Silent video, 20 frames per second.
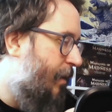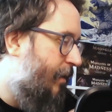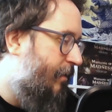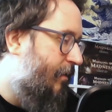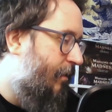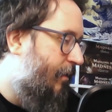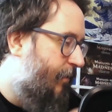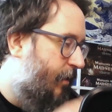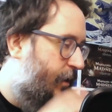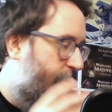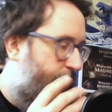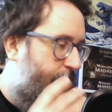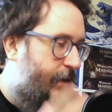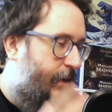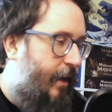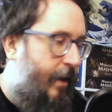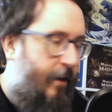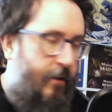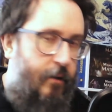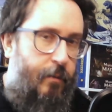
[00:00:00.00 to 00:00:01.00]
enough that you
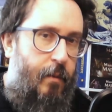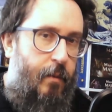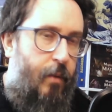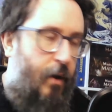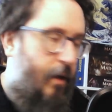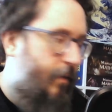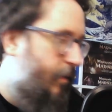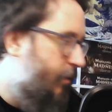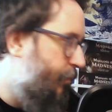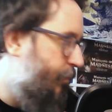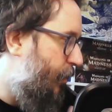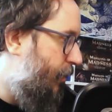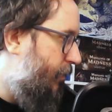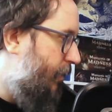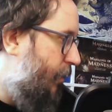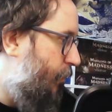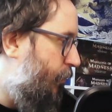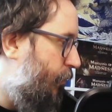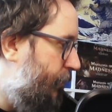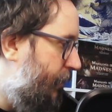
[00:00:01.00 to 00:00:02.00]
need to be buying these books,
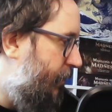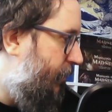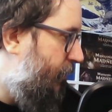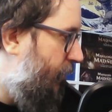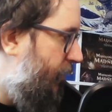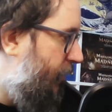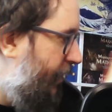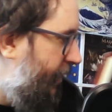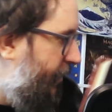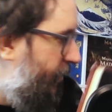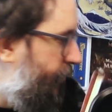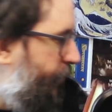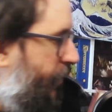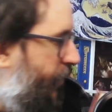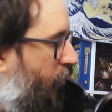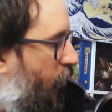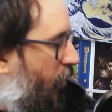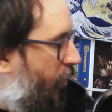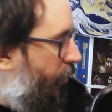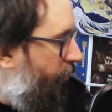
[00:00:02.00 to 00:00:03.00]
and also it's got like this big
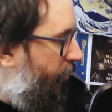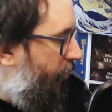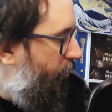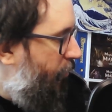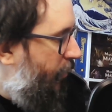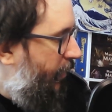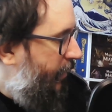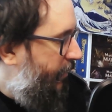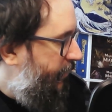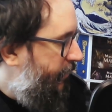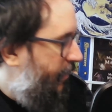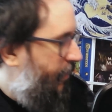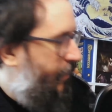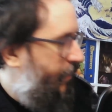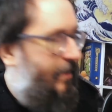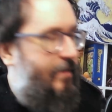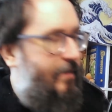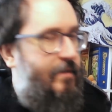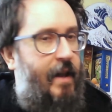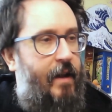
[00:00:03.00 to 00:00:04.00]
world lore. Like I said, the big
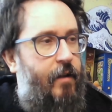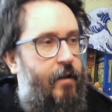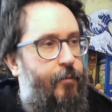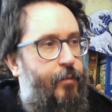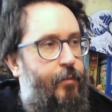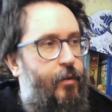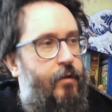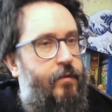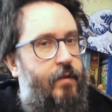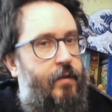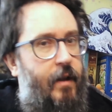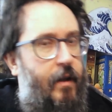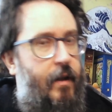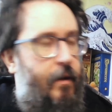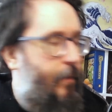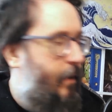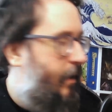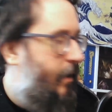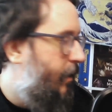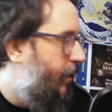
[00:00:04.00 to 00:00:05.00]
stack of books that I had a
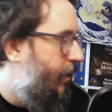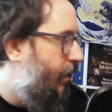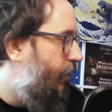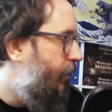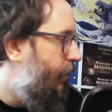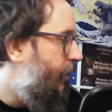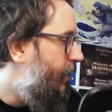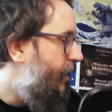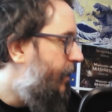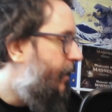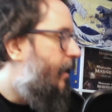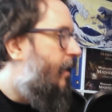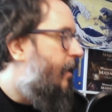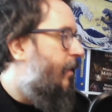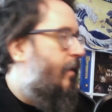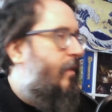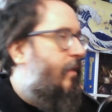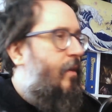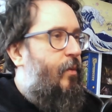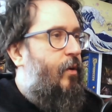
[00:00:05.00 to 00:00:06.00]
minute ago. The
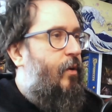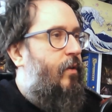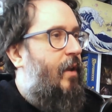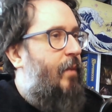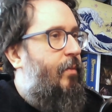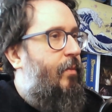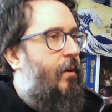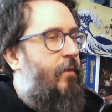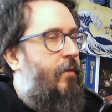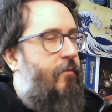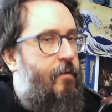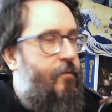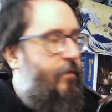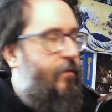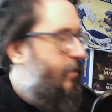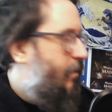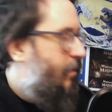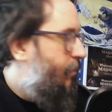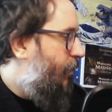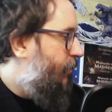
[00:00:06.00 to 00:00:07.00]
other book that I probably
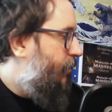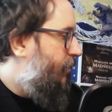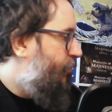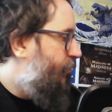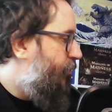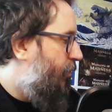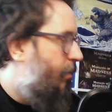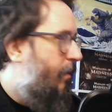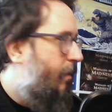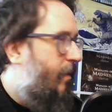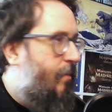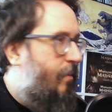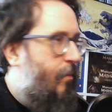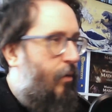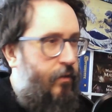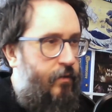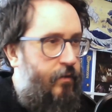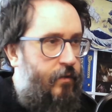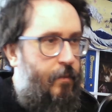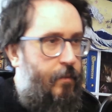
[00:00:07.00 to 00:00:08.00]
reference the most is probably the
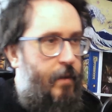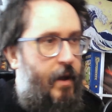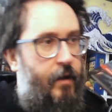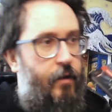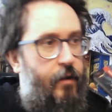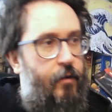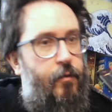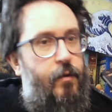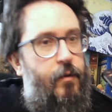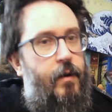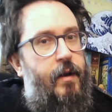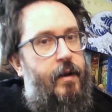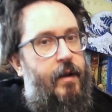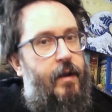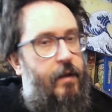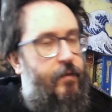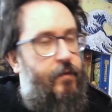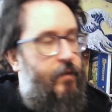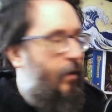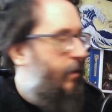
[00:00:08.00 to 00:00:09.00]
Monster Manual,
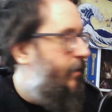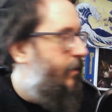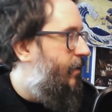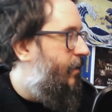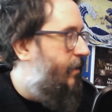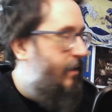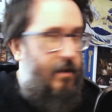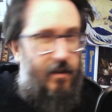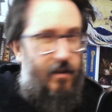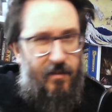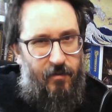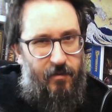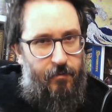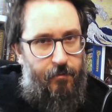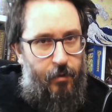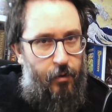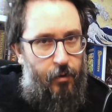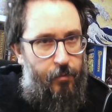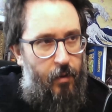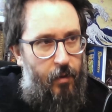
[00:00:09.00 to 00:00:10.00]
even though I tend to custom
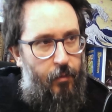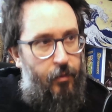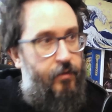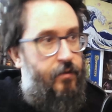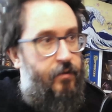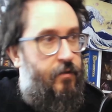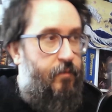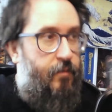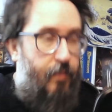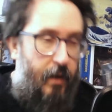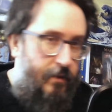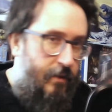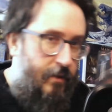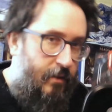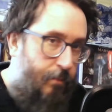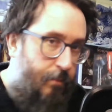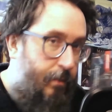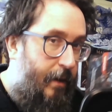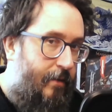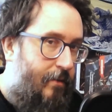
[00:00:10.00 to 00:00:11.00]
build my monsters, but I tend to
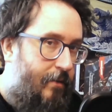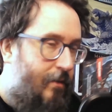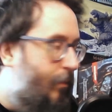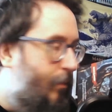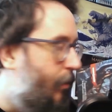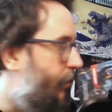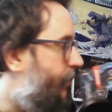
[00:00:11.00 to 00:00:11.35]
base them on